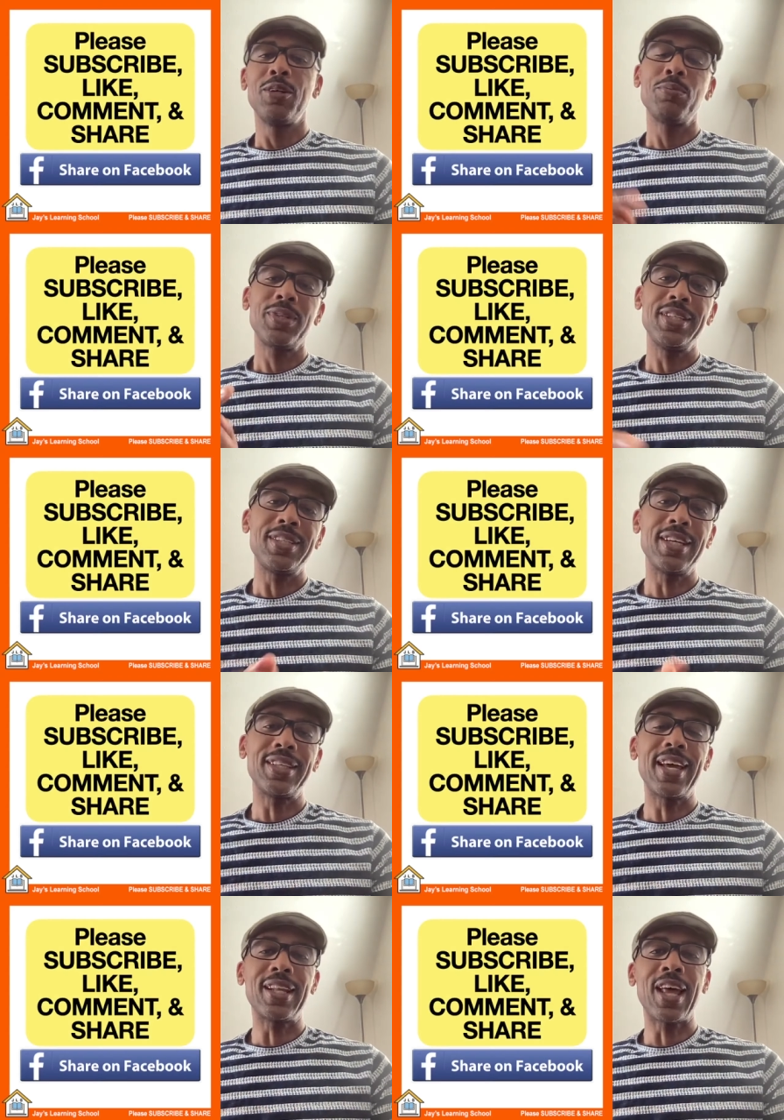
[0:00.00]
Please hit
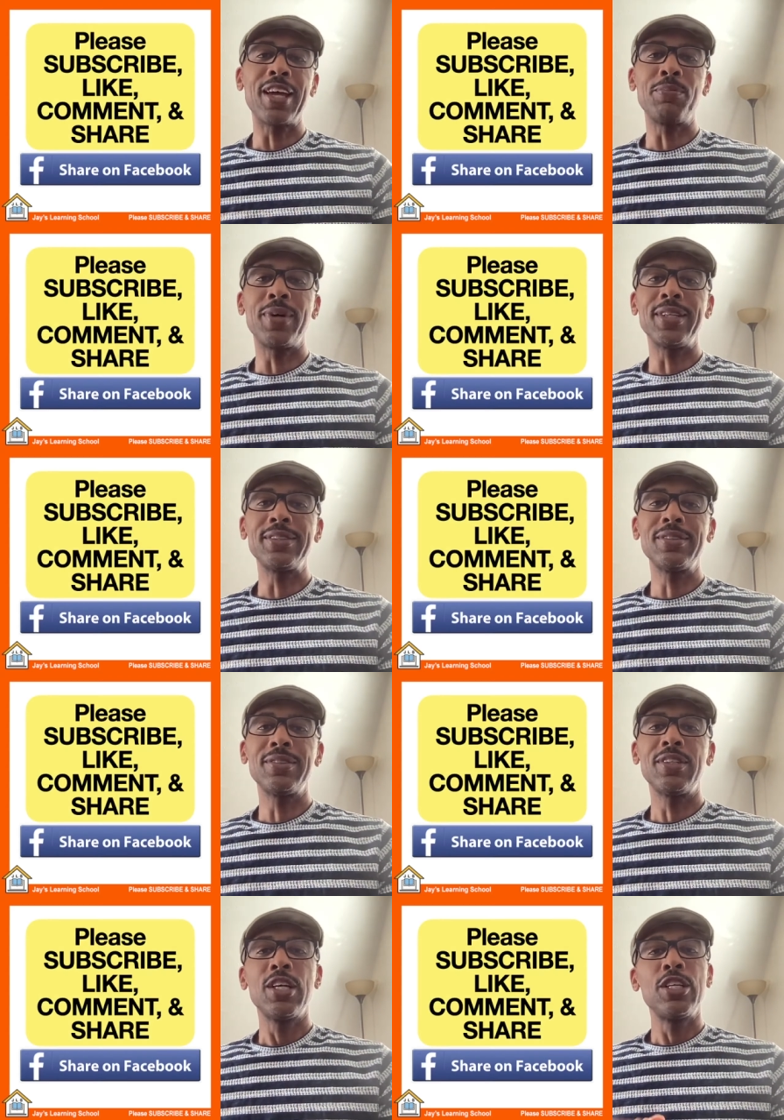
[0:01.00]
that like button.
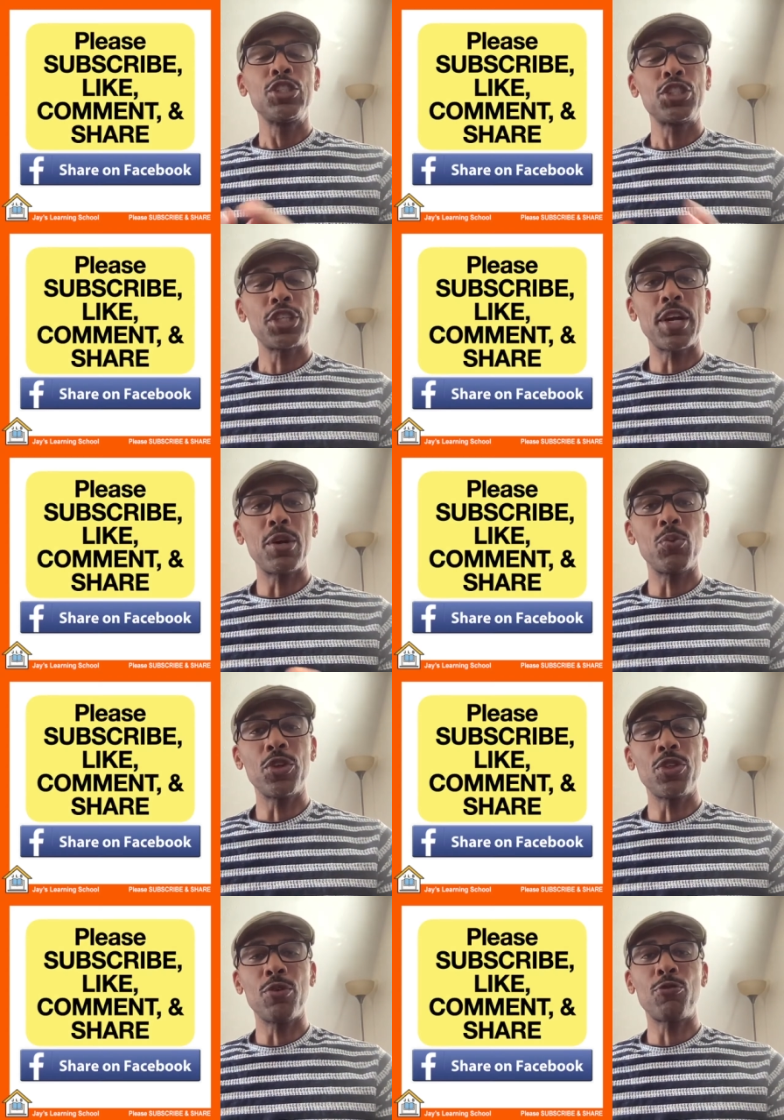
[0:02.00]
Share it
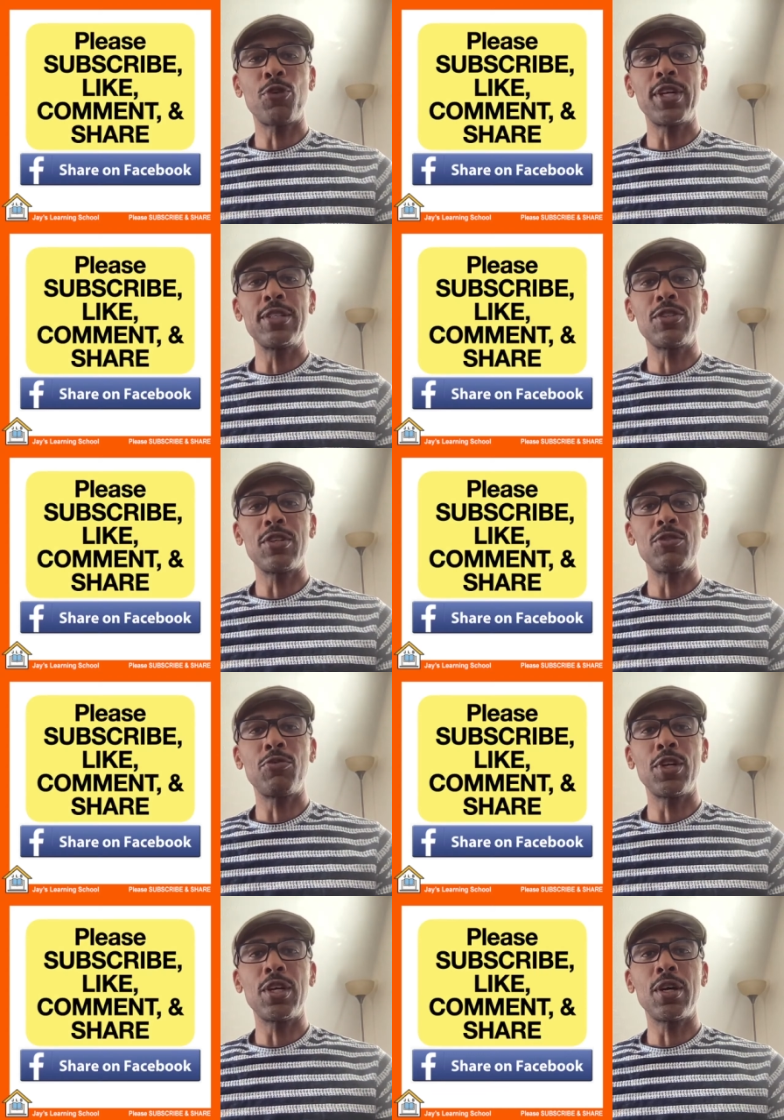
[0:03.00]
with your friends, this
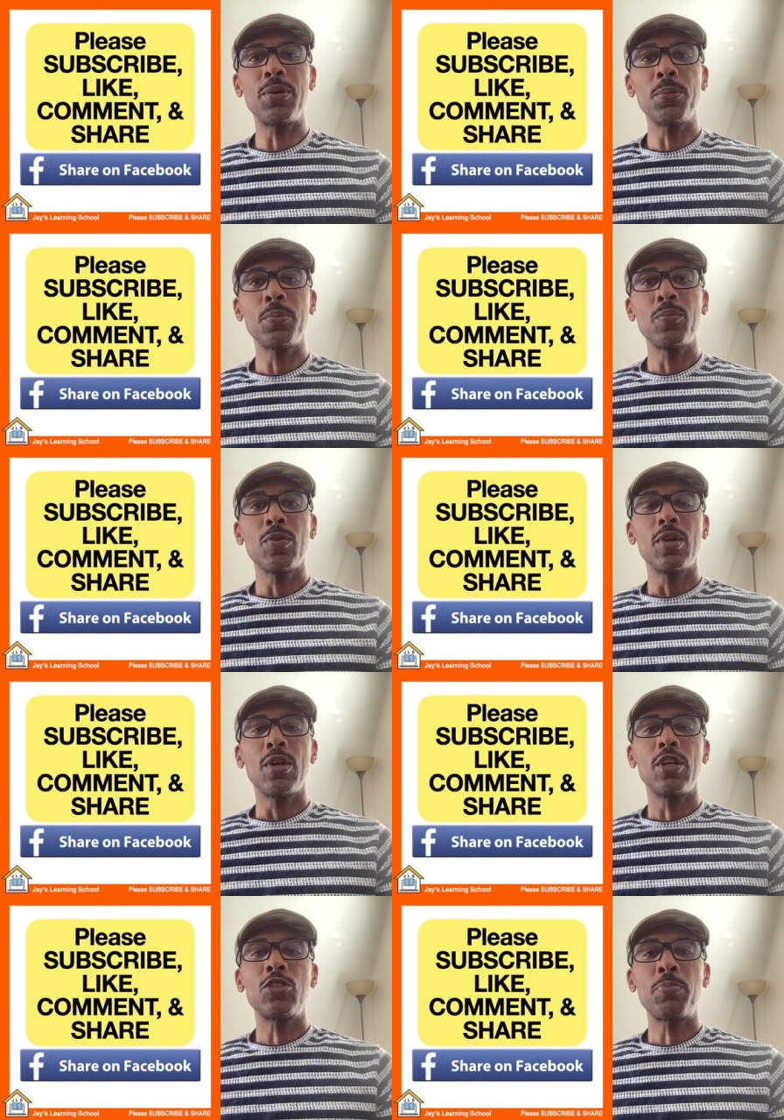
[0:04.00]
video,
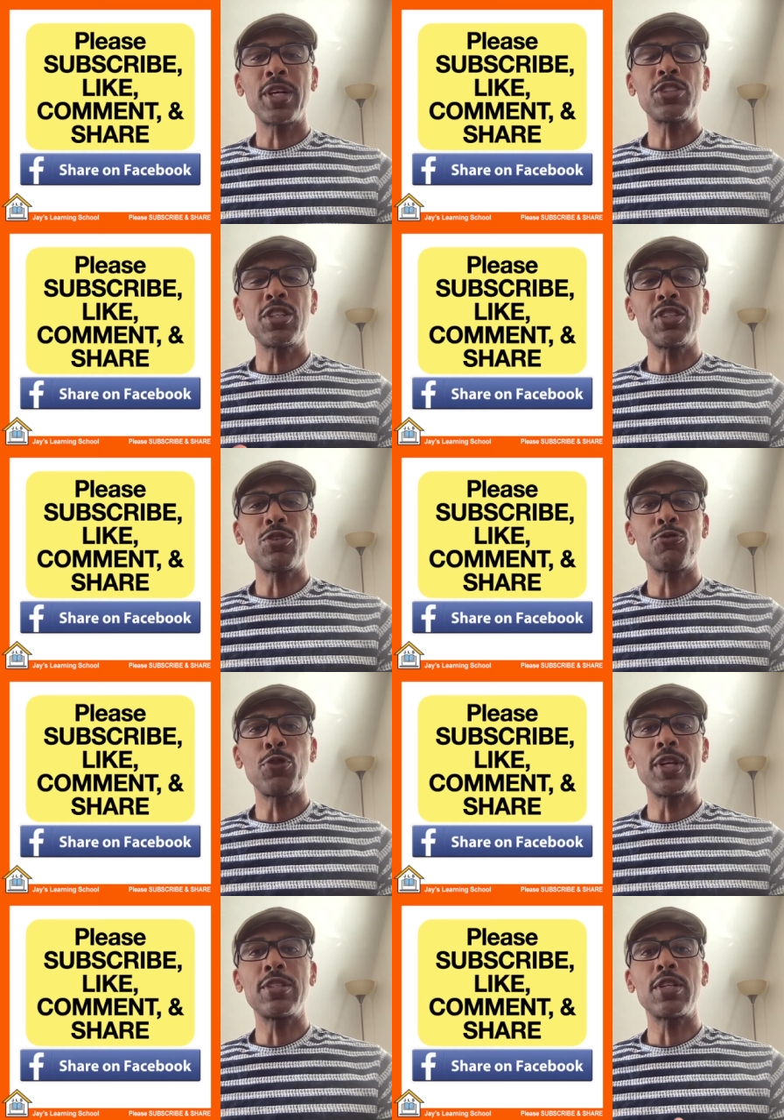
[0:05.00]
especially to
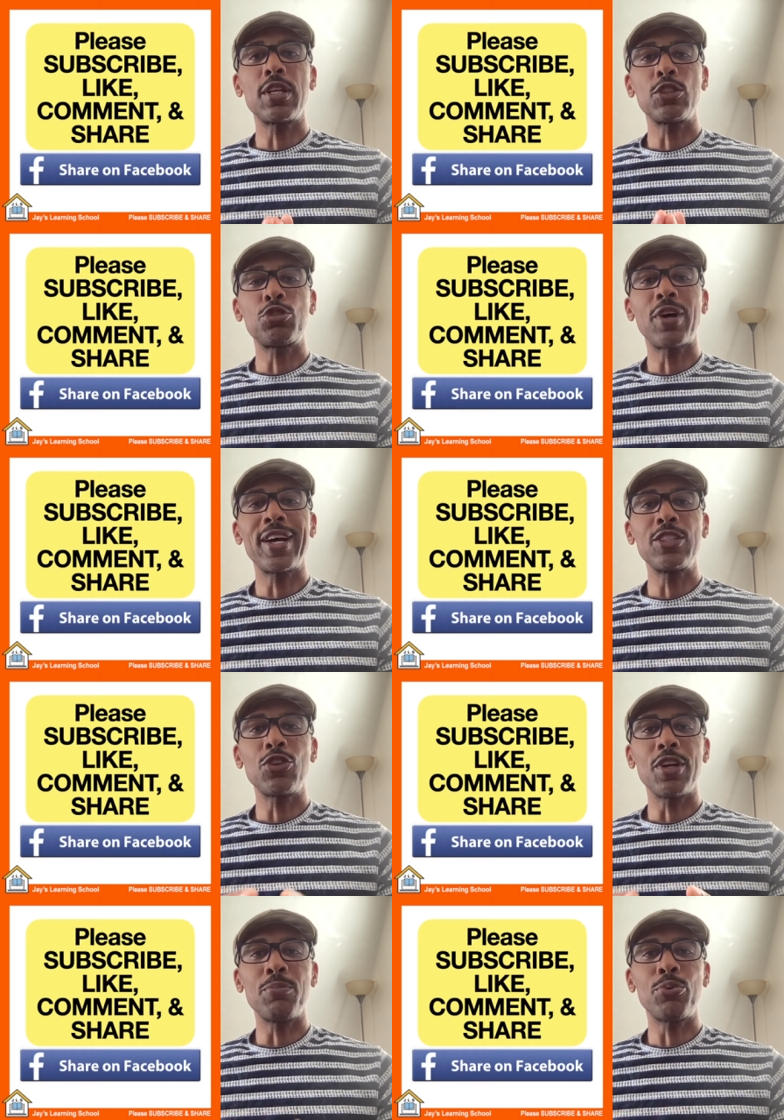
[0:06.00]
friends that are trying
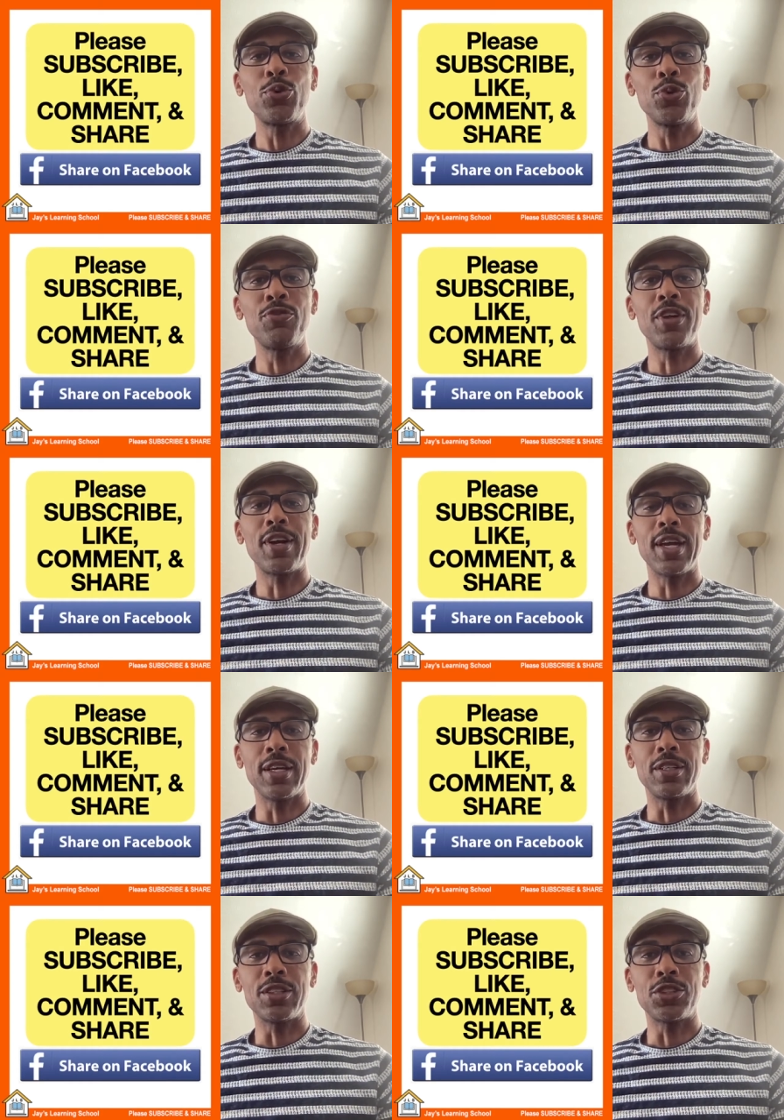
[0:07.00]
to improve their
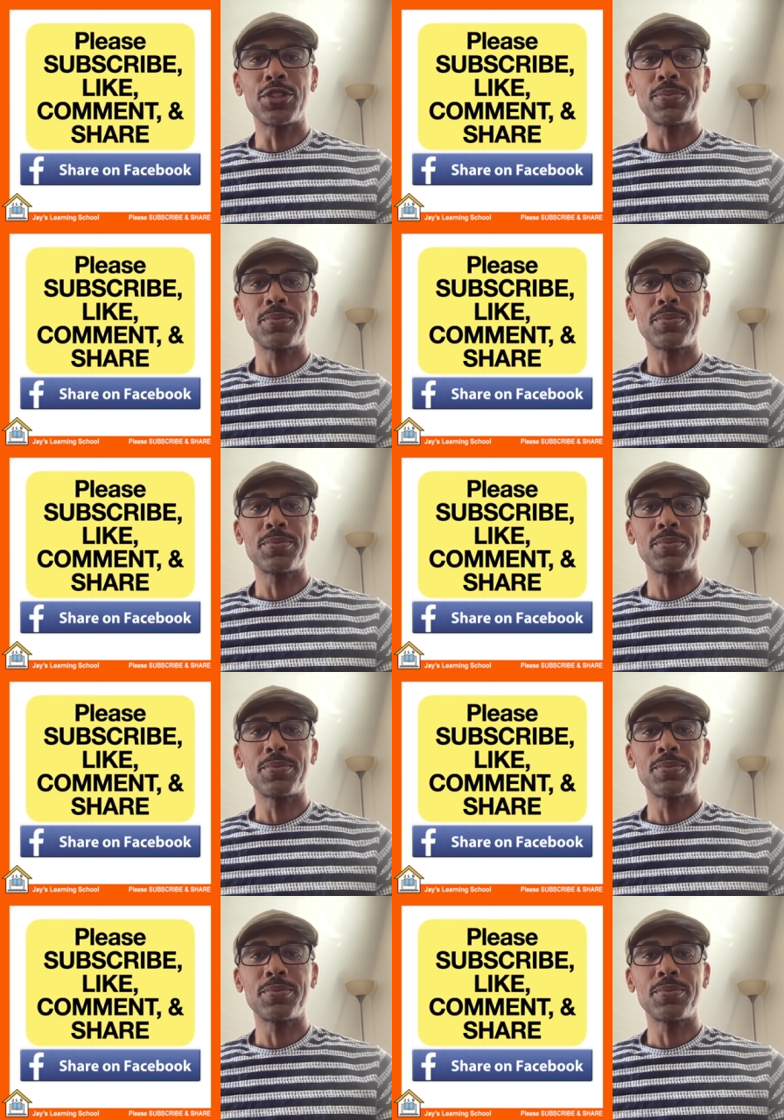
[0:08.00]
English.